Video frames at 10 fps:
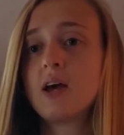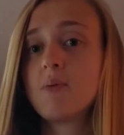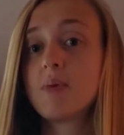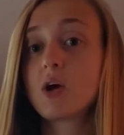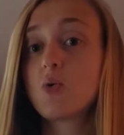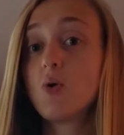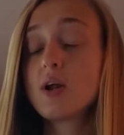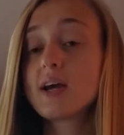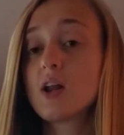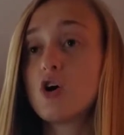But a quota
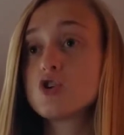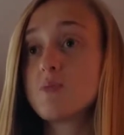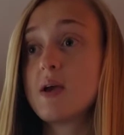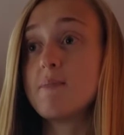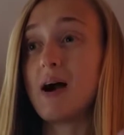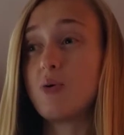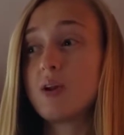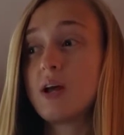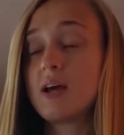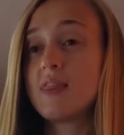can also be an amount
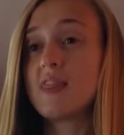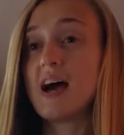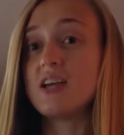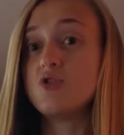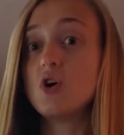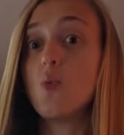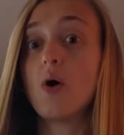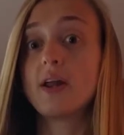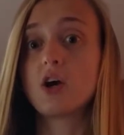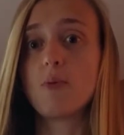that you don't want
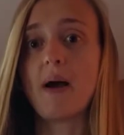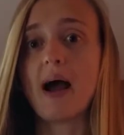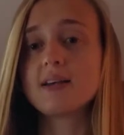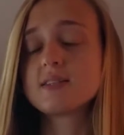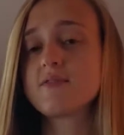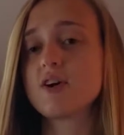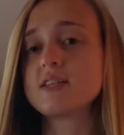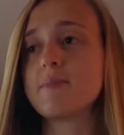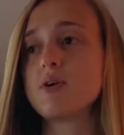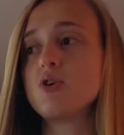to go past. For
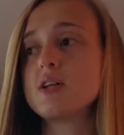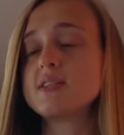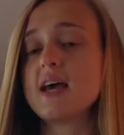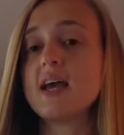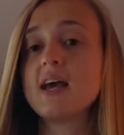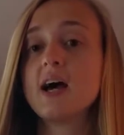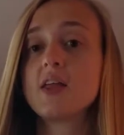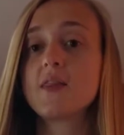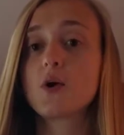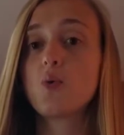example, you could say,
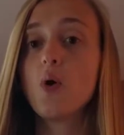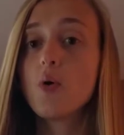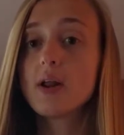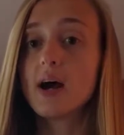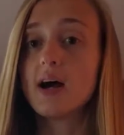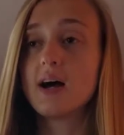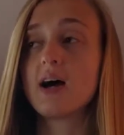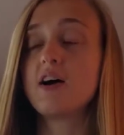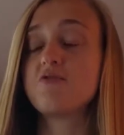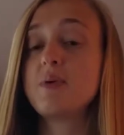the quota
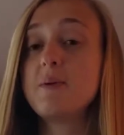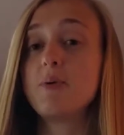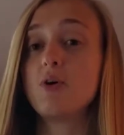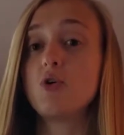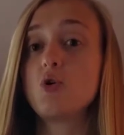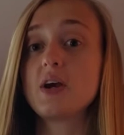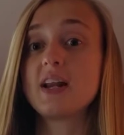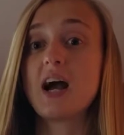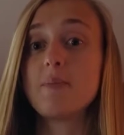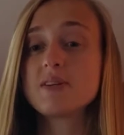of people who can
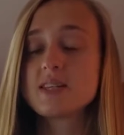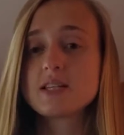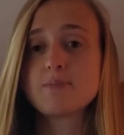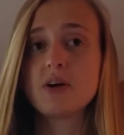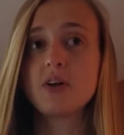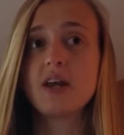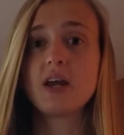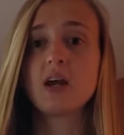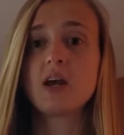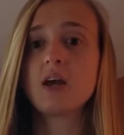come into this
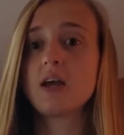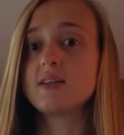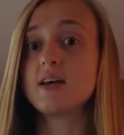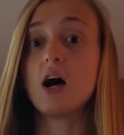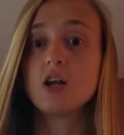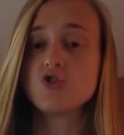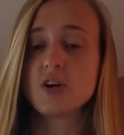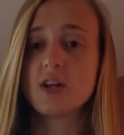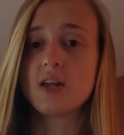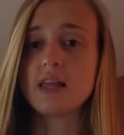building is 100.
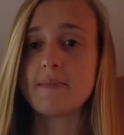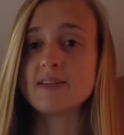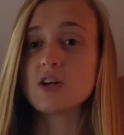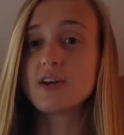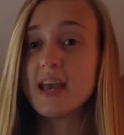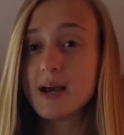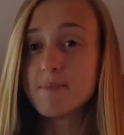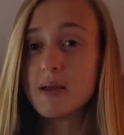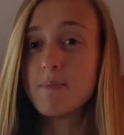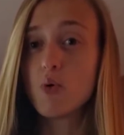That means there can't
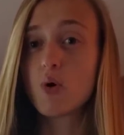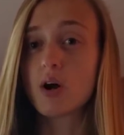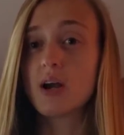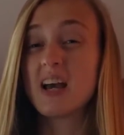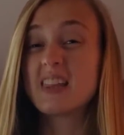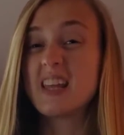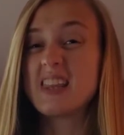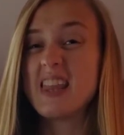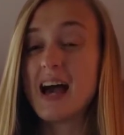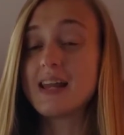be more than
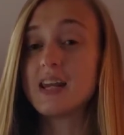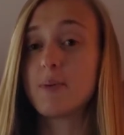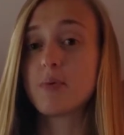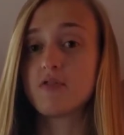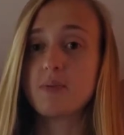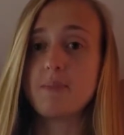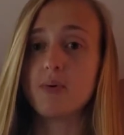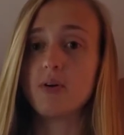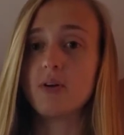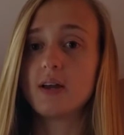that number of
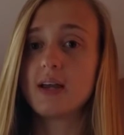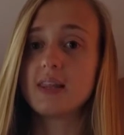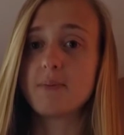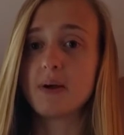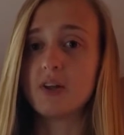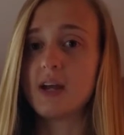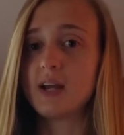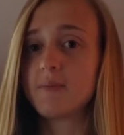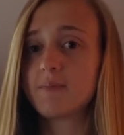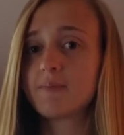people in the building.
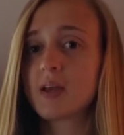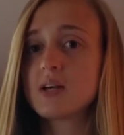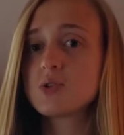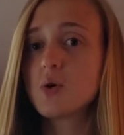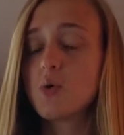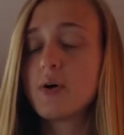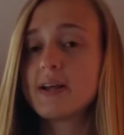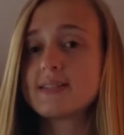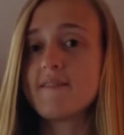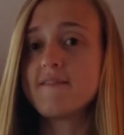So a quota
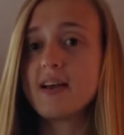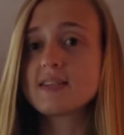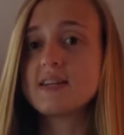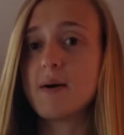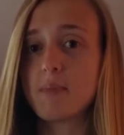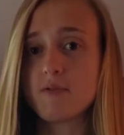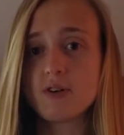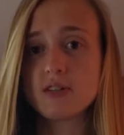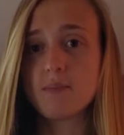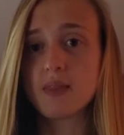is a fixed number for
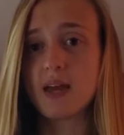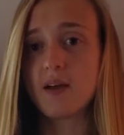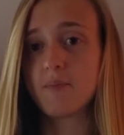something.